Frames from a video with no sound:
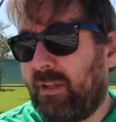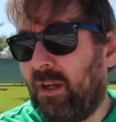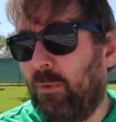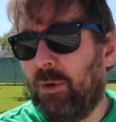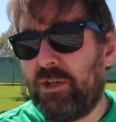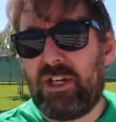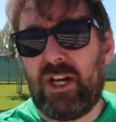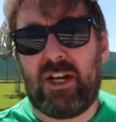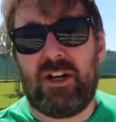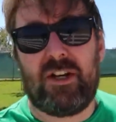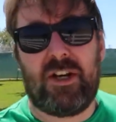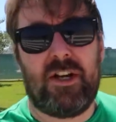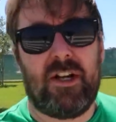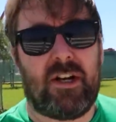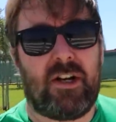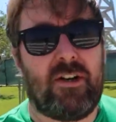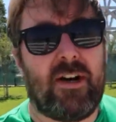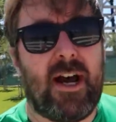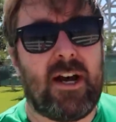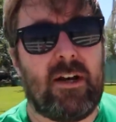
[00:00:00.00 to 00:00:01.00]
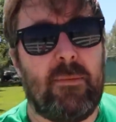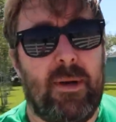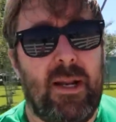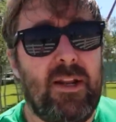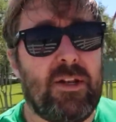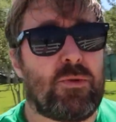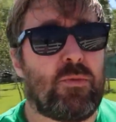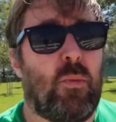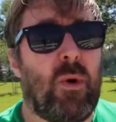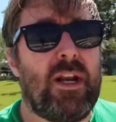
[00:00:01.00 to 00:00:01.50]
Wish I could have done Cracker Barrel, it
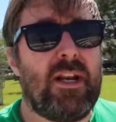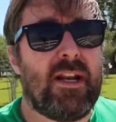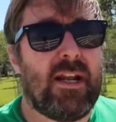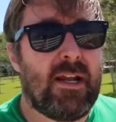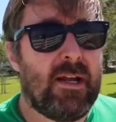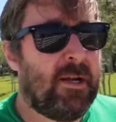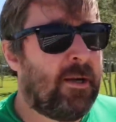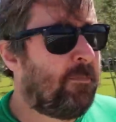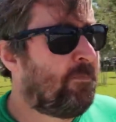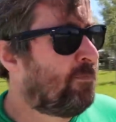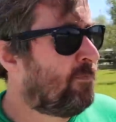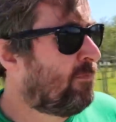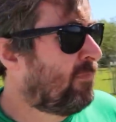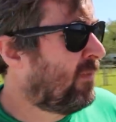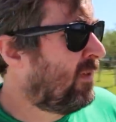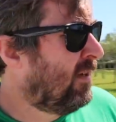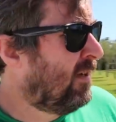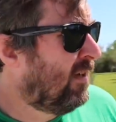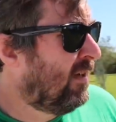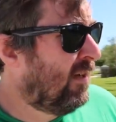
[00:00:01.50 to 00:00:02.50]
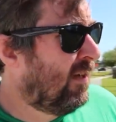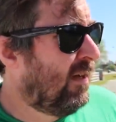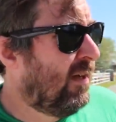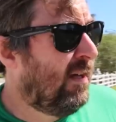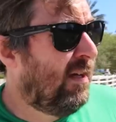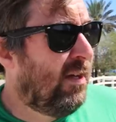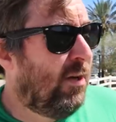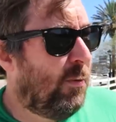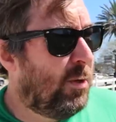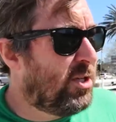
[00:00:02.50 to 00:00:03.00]
is windy.
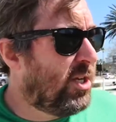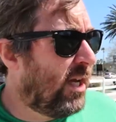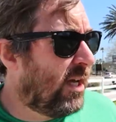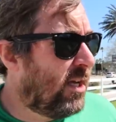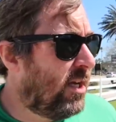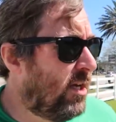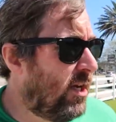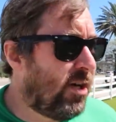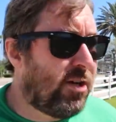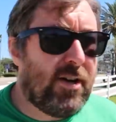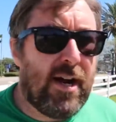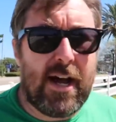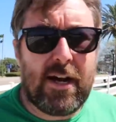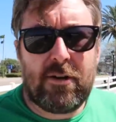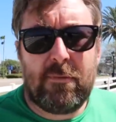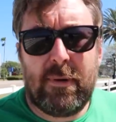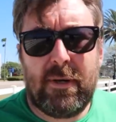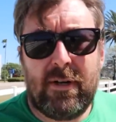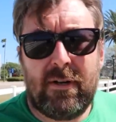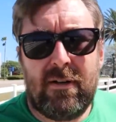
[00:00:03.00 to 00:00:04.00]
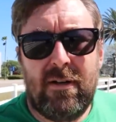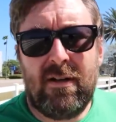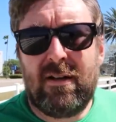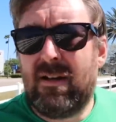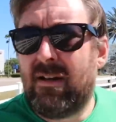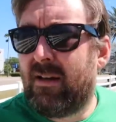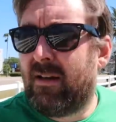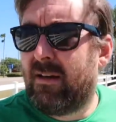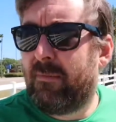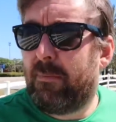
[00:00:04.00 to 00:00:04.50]
Wish I could have done Cracker Barrel,
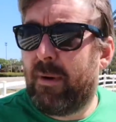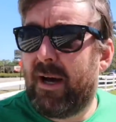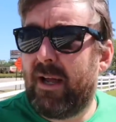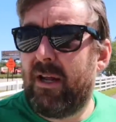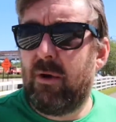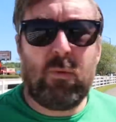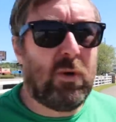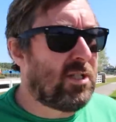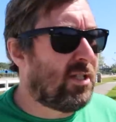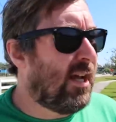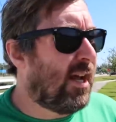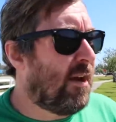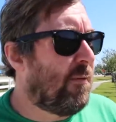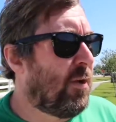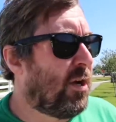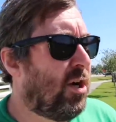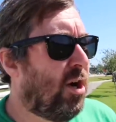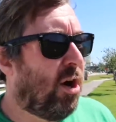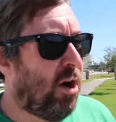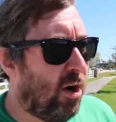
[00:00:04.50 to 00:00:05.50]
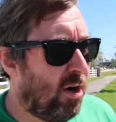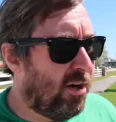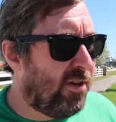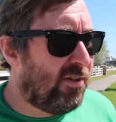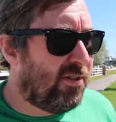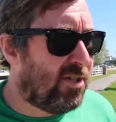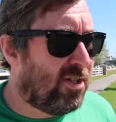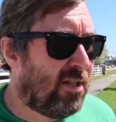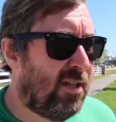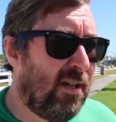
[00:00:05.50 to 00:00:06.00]
but it was not in the
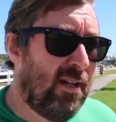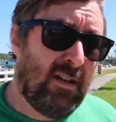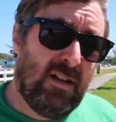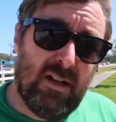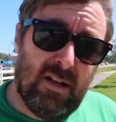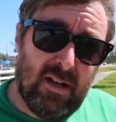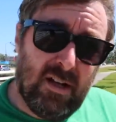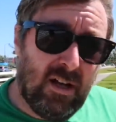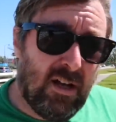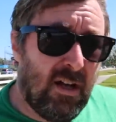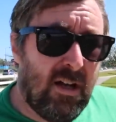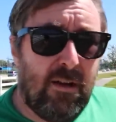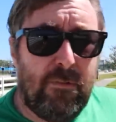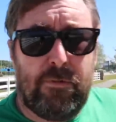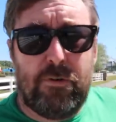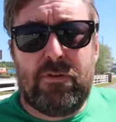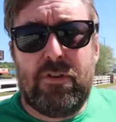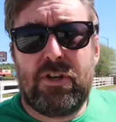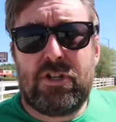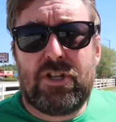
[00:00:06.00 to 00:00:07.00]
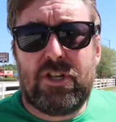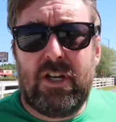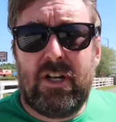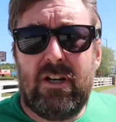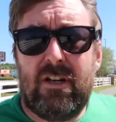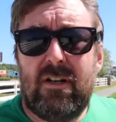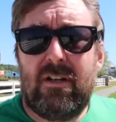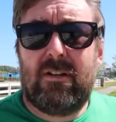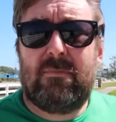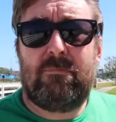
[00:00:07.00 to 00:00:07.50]
cards for this
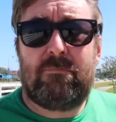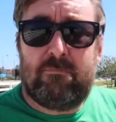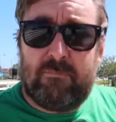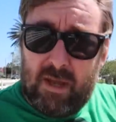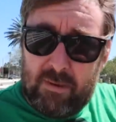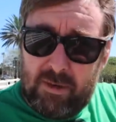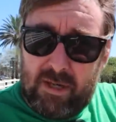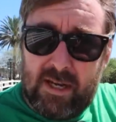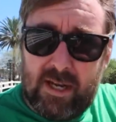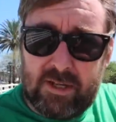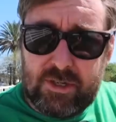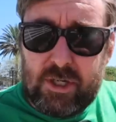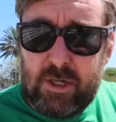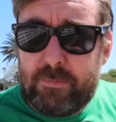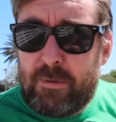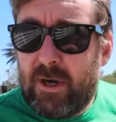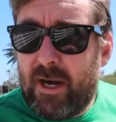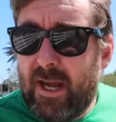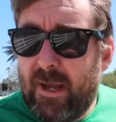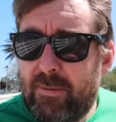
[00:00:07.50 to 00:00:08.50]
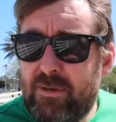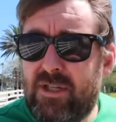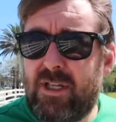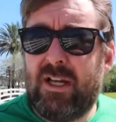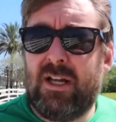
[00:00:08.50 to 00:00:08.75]
year, maybe next year perhaps.